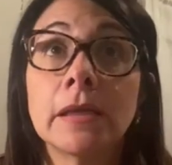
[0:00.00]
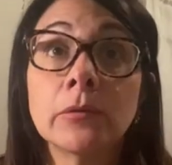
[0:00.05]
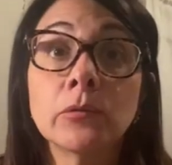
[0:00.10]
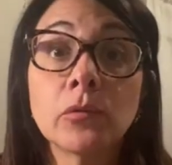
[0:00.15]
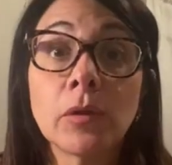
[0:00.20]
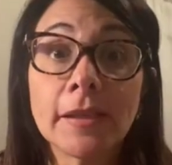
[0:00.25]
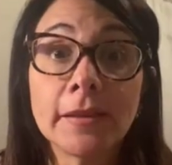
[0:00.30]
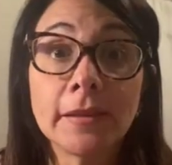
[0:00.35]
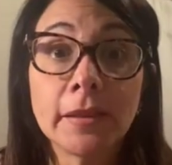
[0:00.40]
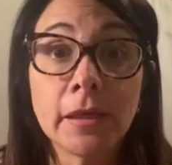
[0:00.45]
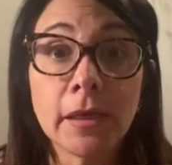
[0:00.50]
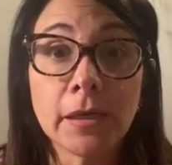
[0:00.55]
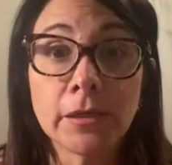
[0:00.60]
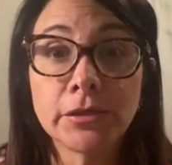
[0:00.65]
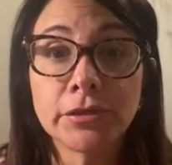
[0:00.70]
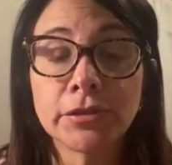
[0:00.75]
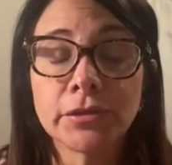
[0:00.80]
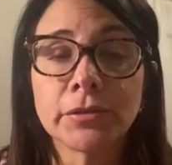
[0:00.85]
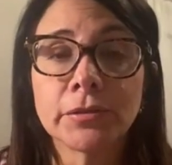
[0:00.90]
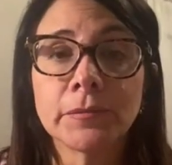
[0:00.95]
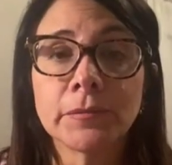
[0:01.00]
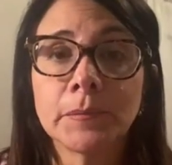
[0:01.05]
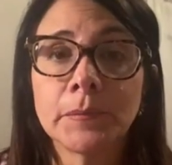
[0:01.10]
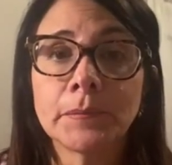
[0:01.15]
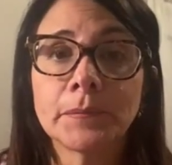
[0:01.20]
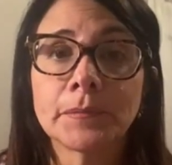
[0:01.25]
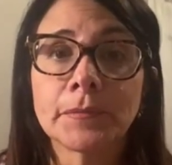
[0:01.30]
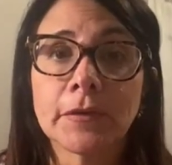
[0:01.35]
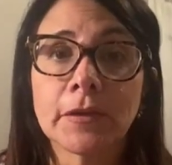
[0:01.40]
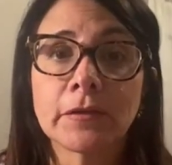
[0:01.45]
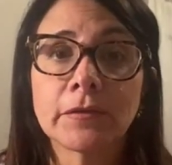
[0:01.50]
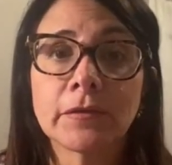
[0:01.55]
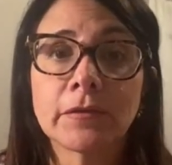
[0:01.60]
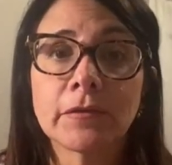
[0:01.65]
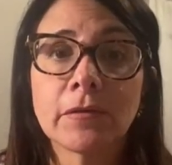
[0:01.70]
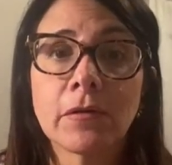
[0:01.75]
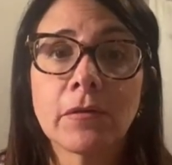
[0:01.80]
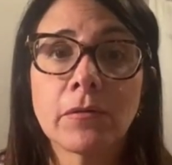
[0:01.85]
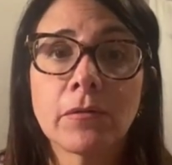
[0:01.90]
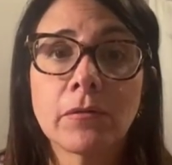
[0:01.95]
radiation.
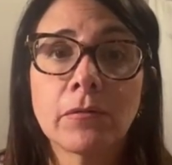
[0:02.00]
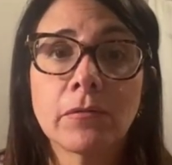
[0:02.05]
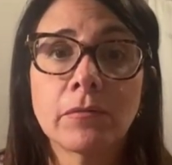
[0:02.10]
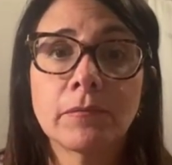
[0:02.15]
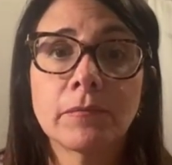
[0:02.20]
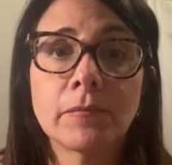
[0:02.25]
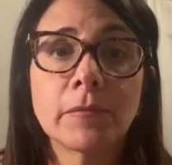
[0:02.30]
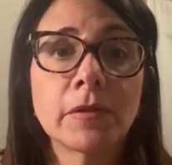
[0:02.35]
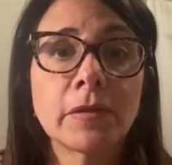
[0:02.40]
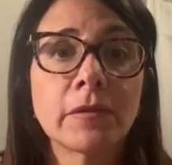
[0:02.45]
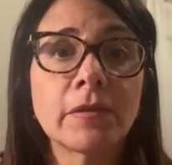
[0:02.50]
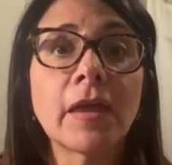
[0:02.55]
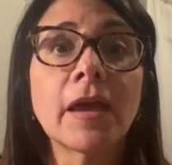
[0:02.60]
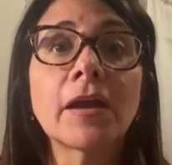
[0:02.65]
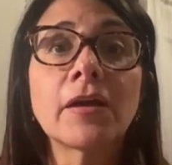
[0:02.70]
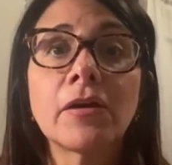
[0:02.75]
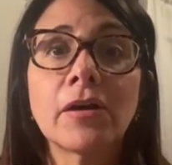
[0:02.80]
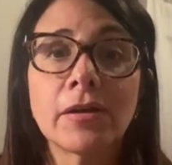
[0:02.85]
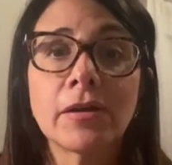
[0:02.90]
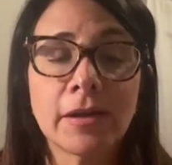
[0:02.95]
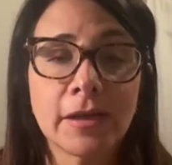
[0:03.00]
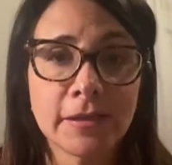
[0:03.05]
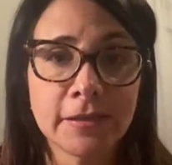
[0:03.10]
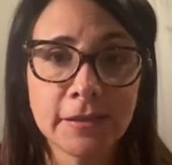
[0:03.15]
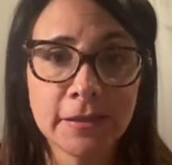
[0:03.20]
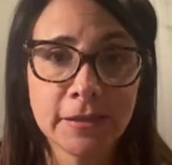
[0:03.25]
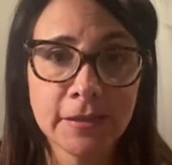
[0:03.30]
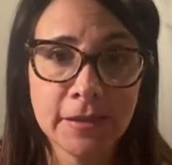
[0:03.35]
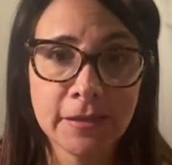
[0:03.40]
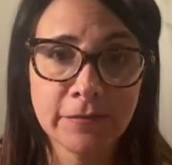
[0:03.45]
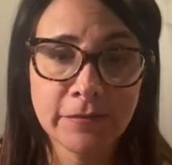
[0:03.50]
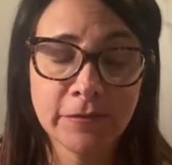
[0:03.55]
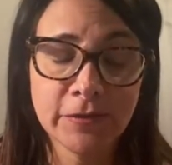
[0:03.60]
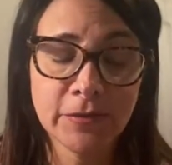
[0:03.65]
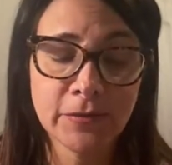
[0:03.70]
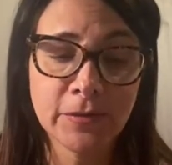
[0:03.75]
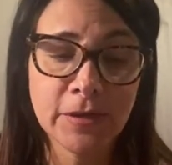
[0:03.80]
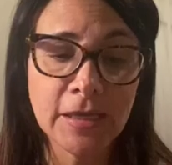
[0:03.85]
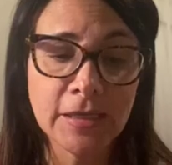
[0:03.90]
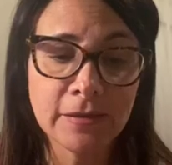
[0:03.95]
So thank God I didn't have
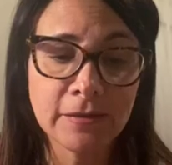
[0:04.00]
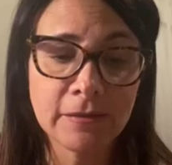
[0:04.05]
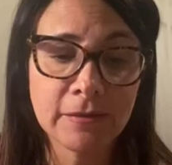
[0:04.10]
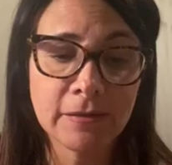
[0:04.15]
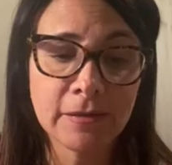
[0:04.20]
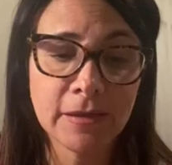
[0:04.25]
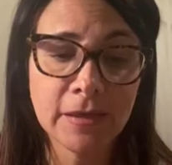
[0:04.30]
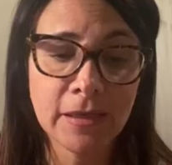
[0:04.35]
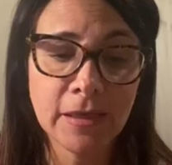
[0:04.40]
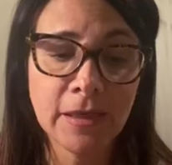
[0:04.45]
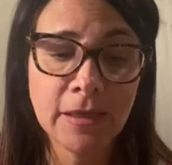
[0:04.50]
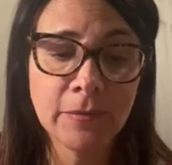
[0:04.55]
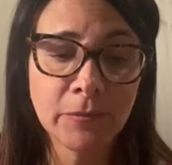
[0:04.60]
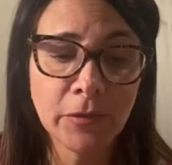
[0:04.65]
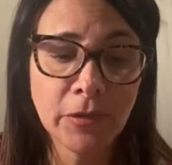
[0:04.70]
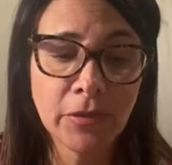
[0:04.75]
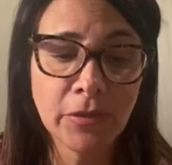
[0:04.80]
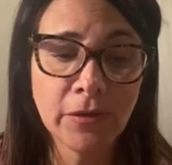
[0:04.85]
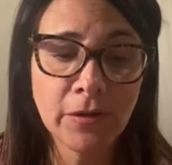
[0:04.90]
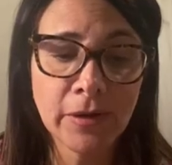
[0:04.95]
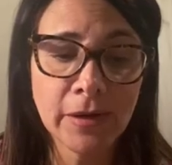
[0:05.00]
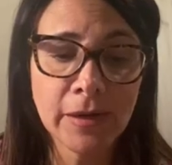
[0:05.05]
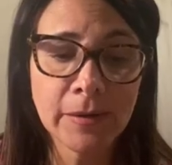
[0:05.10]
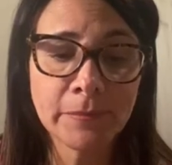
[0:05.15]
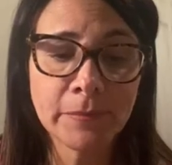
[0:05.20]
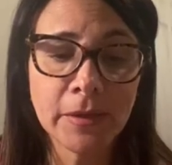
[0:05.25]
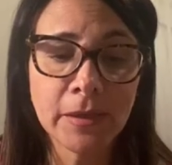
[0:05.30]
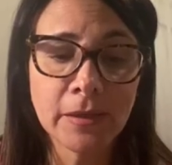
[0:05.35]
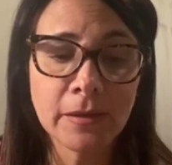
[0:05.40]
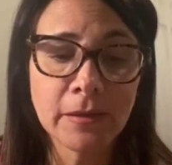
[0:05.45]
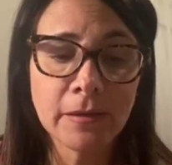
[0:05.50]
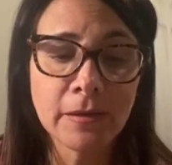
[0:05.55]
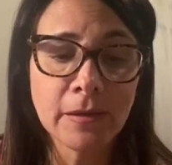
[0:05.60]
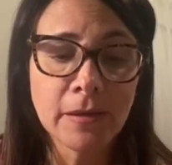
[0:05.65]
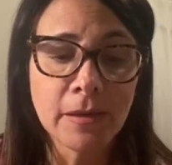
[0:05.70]
to get chemotherapy.